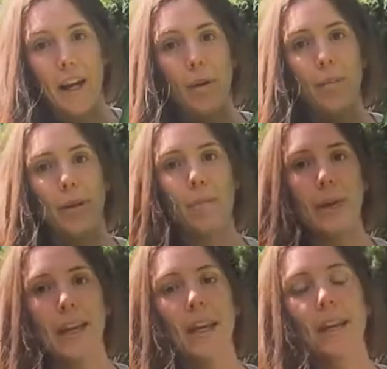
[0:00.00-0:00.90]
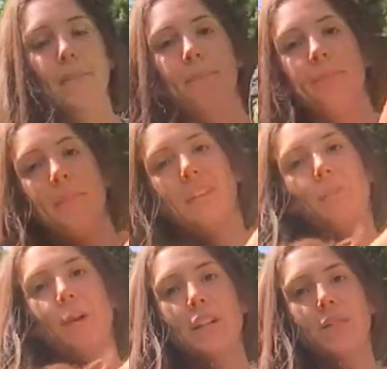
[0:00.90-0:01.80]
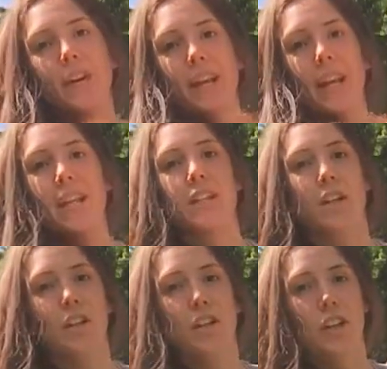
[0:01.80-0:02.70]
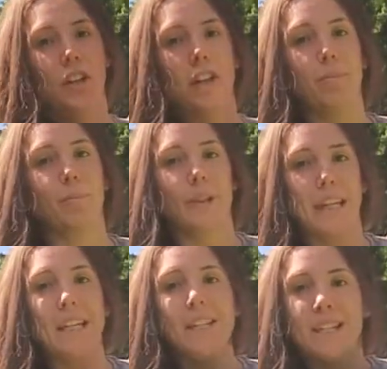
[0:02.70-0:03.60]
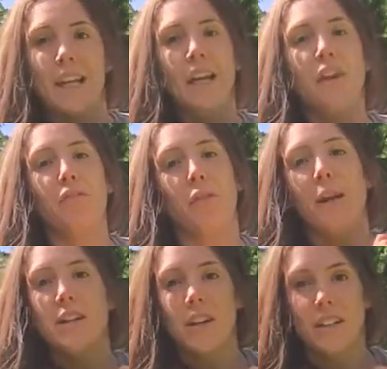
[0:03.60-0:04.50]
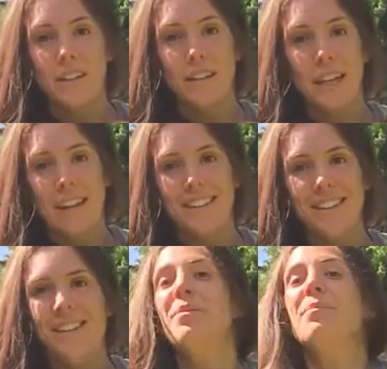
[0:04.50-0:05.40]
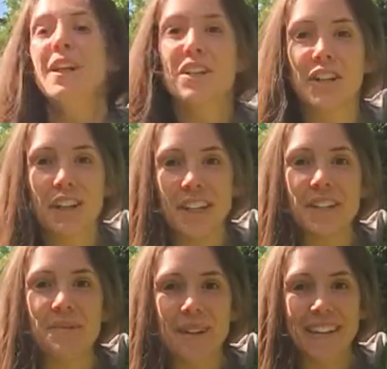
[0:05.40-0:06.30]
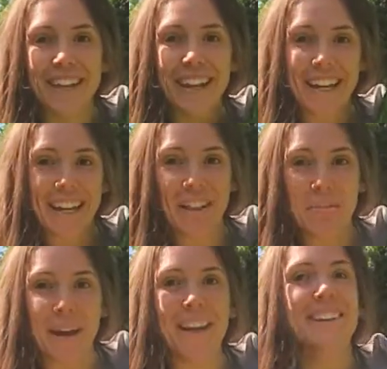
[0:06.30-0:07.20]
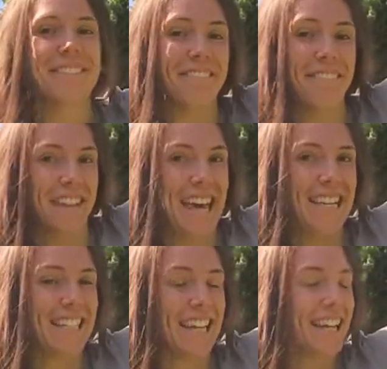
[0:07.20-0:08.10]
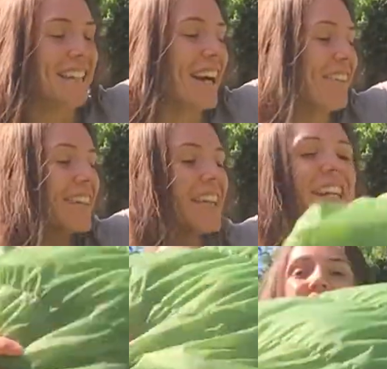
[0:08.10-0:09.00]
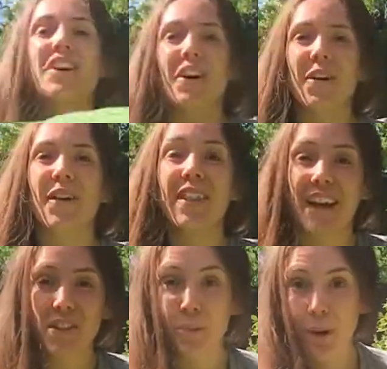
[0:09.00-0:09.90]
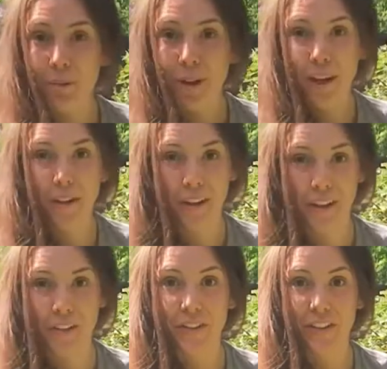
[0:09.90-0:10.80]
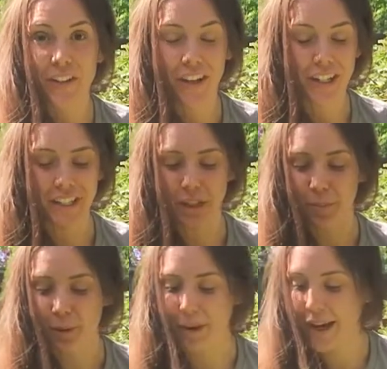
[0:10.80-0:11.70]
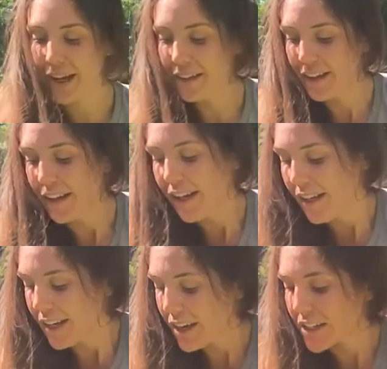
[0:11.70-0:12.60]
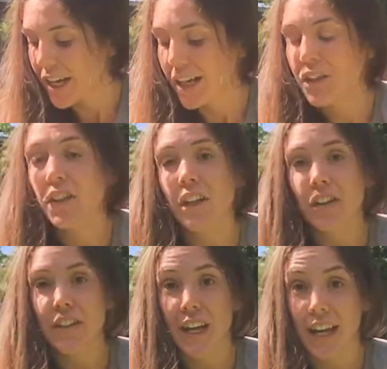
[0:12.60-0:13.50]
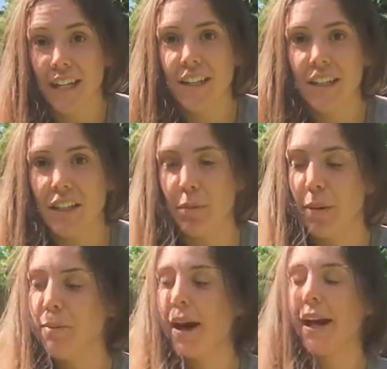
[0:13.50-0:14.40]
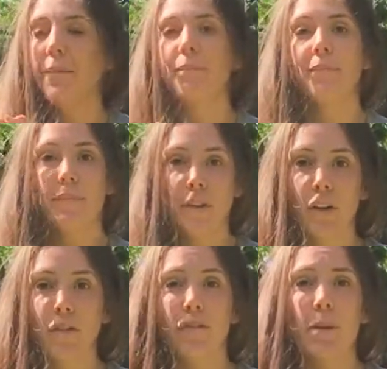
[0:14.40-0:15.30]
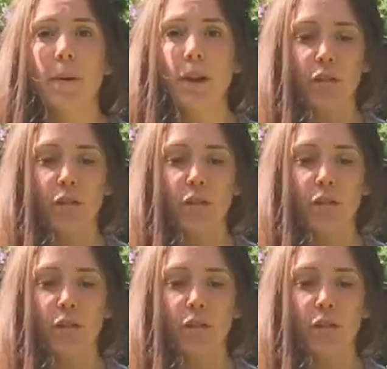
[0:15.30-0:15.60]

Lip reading: an Airbnb, this makes for a nice cushioning place for my dog to land. Make sure he doesn't want to like get in the bed when that's not allowed. So that's one way you can use the doggy sleeping bag. Now, to actually use it as a sleeping bag, you're going to flip it